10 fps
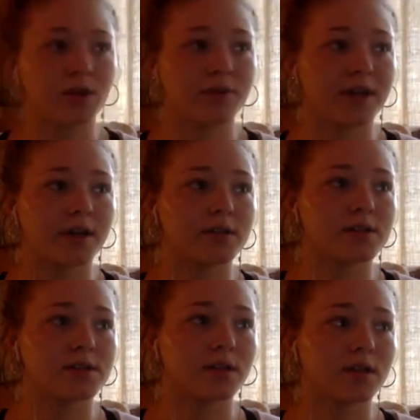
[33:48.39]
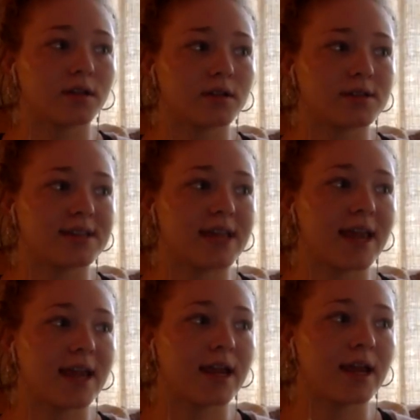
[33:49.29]
there's
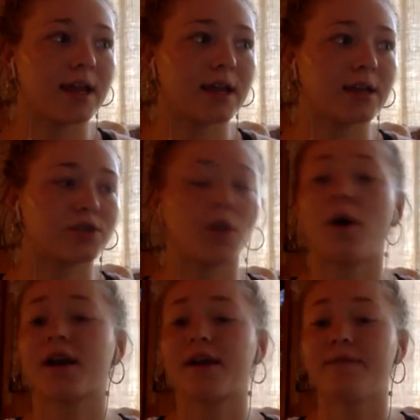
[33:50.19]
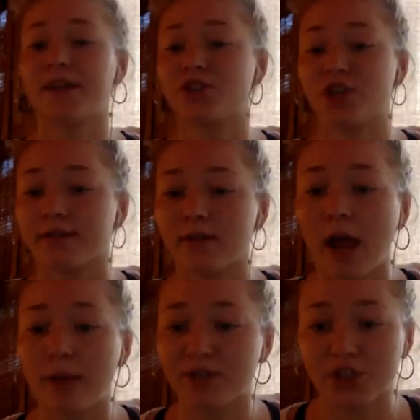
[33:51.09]
So a convention,
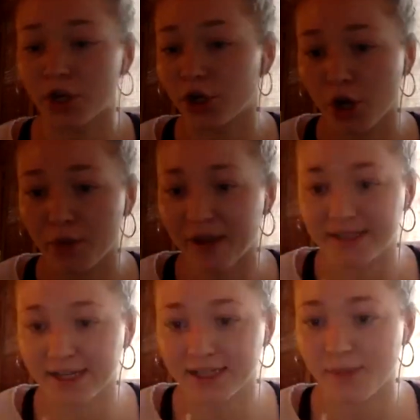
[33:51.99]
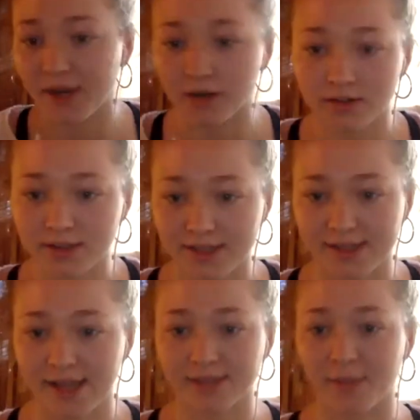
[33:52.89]
I'm just going to go by Dance Makers because
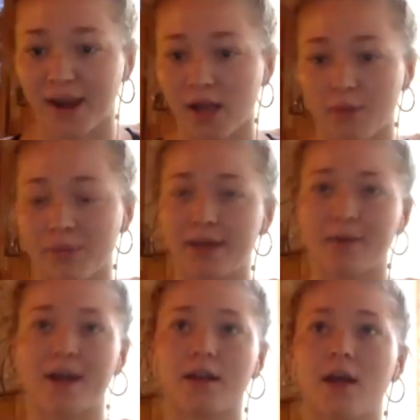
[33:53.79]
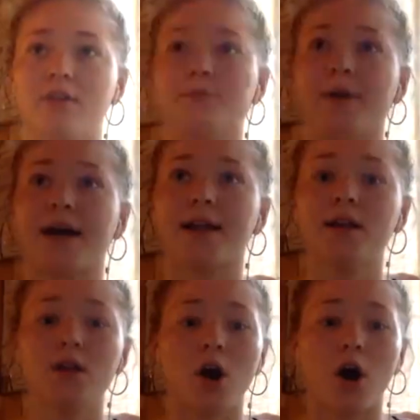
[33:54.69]
that's my company, my love, but
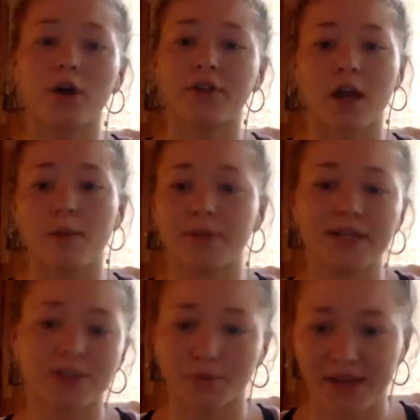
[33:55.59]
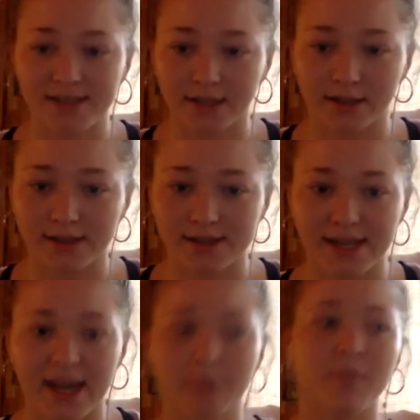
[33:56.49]
all the companies are basically the
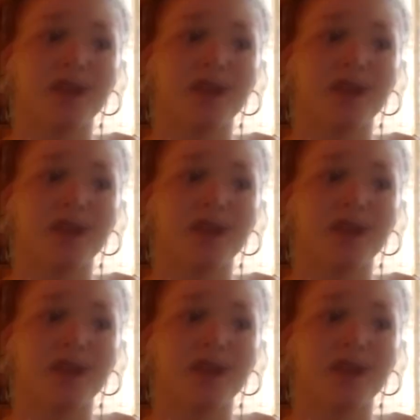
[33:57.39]
same